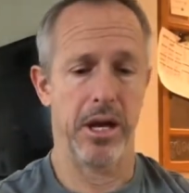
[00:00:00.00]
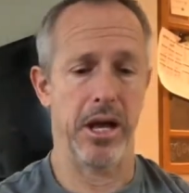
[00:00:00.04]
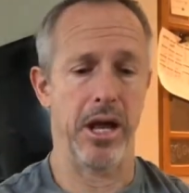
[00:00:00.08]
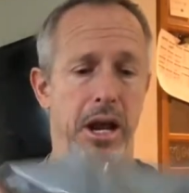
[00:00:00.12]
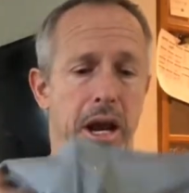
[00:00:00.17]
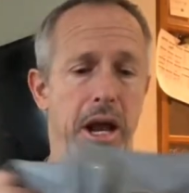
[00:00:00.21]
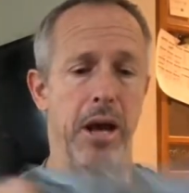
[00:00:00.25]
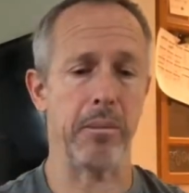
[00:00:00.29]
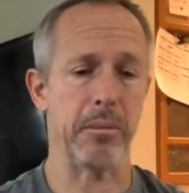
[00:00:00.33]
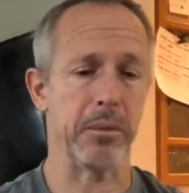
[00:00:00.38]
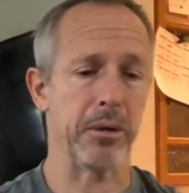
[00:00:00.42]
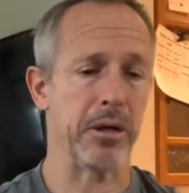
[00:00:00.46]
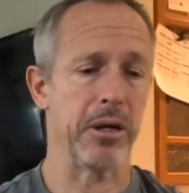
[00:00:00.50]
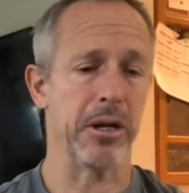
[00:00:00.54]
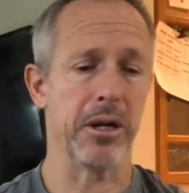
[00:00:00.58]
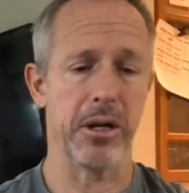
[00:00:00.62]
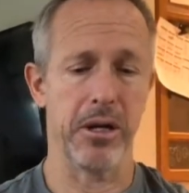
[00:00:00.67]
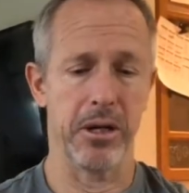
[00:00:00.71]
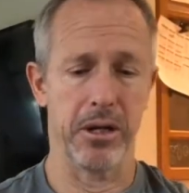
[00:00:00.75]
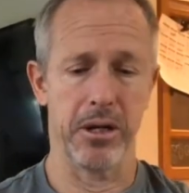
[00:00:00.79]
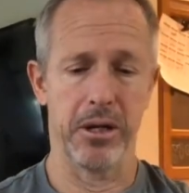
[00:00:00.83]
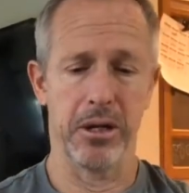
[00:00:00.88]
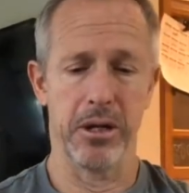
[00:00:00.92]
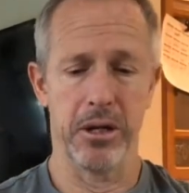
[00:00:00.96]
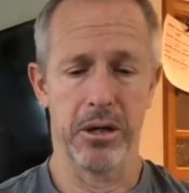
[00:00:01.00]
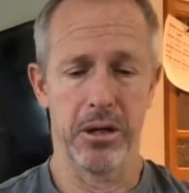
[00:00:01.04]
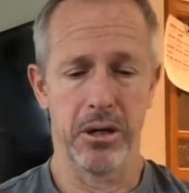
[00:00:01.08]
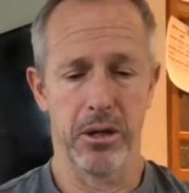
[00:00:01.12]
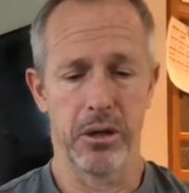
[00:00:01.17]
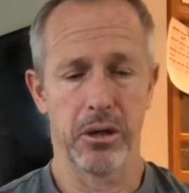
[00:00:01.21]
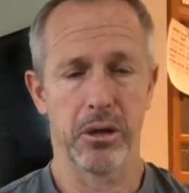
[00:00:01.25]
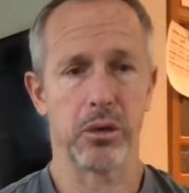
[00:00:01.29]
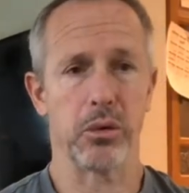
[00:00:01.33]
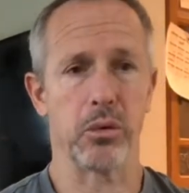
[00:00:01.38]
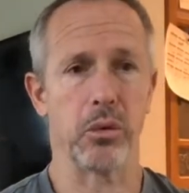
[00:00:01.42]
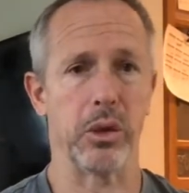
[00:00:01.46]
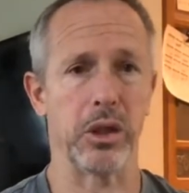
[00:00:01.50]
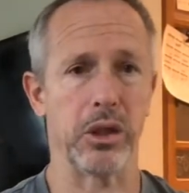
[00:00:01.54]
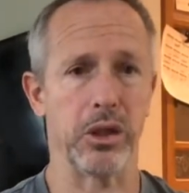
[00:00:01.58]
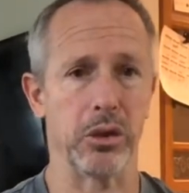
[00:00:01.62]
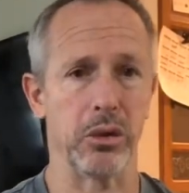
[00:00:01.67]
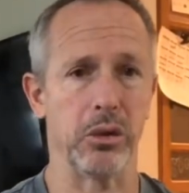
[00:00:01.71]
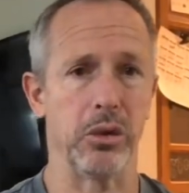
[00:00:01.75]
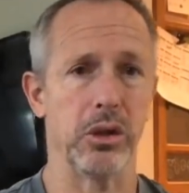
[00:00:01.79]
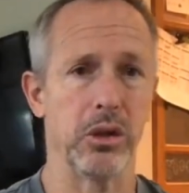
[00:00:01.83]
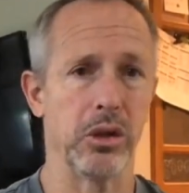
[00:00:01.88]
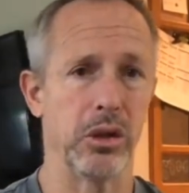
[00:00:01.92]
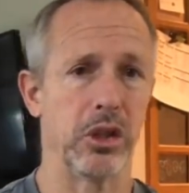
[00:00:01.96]
and I'm going
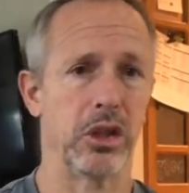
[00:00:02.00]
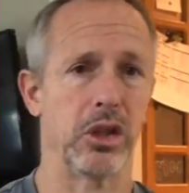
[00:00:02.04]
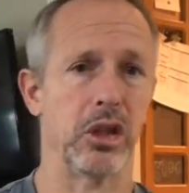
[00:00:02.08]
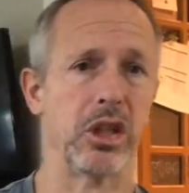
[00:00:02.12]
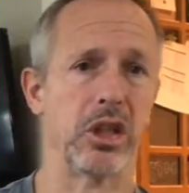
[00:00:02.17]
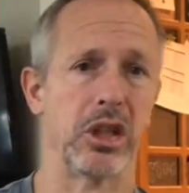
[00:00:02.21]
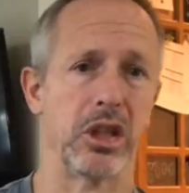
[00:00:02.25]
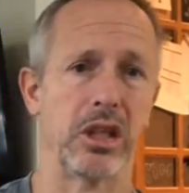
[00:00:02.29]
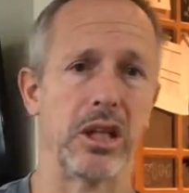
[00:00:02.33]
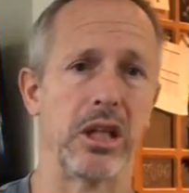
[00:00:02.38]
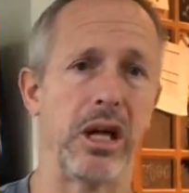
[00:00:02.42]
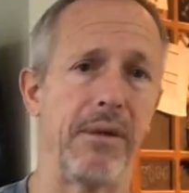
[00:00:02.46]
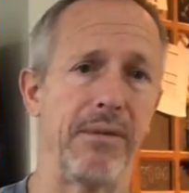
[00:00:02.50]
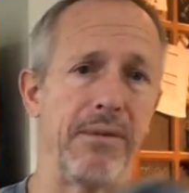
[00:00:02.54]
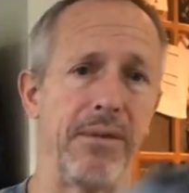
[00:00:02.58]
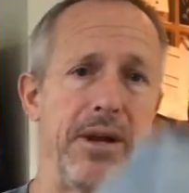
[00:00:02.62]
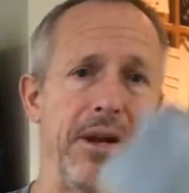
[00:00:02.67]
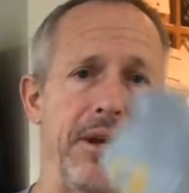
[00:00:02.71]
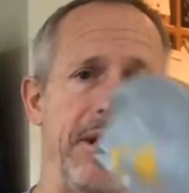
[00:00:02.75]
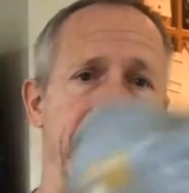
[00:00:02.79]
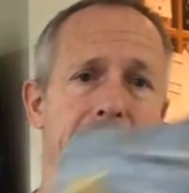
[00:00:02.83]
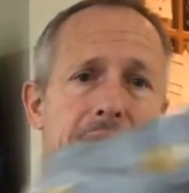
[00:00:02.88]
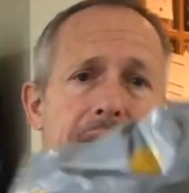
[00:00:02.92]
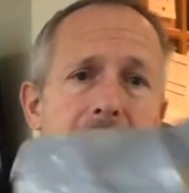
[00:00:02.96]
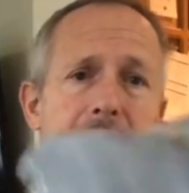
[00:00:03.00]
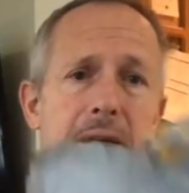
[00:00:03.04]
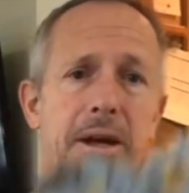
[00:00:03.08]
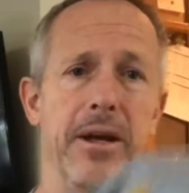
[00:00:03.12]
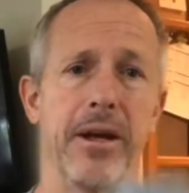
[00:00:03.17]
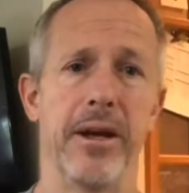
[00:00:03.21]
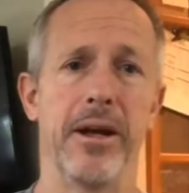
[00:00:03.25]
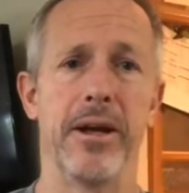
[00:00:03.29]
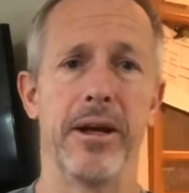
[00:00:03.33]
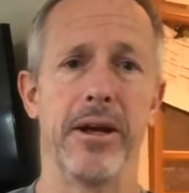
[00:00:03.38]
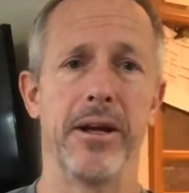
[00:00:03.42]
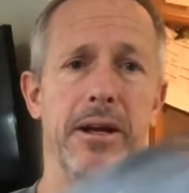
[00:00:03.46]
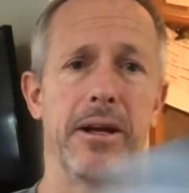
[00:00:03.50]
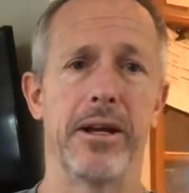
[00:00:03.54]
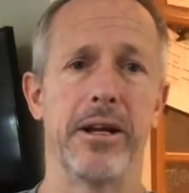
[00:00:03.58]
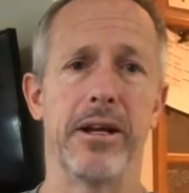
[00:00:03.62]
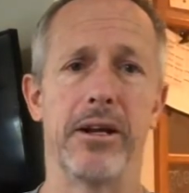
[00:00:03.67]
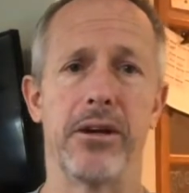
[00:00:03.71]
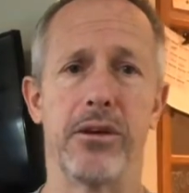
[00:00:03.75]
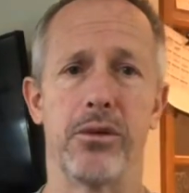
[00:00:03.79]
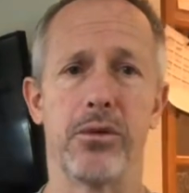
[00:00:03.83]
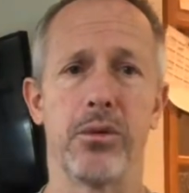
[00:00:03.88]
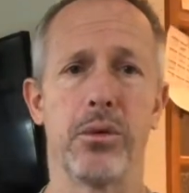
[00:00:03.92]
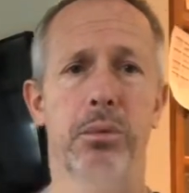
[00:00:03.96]
to stuff
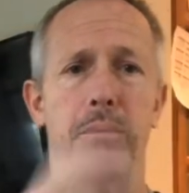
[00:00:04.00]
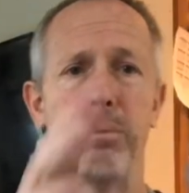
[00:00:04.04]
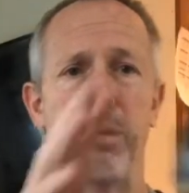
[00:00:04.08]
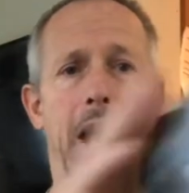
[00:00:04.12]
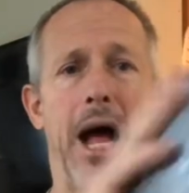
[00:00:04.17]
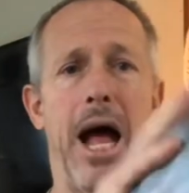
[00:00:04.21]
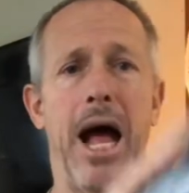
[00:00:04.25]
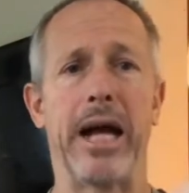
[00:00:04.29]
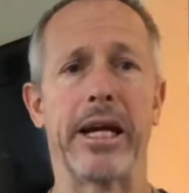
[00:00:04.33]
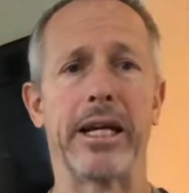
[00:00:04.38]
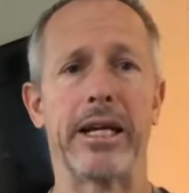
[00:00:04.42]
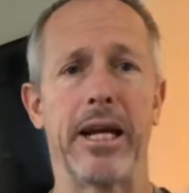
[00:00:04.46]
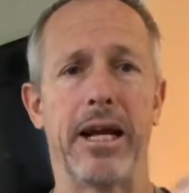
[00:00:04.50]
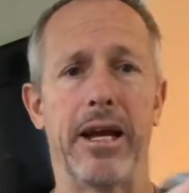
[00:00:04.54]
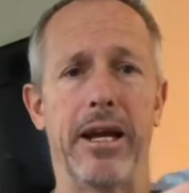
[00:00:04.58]
it into a bag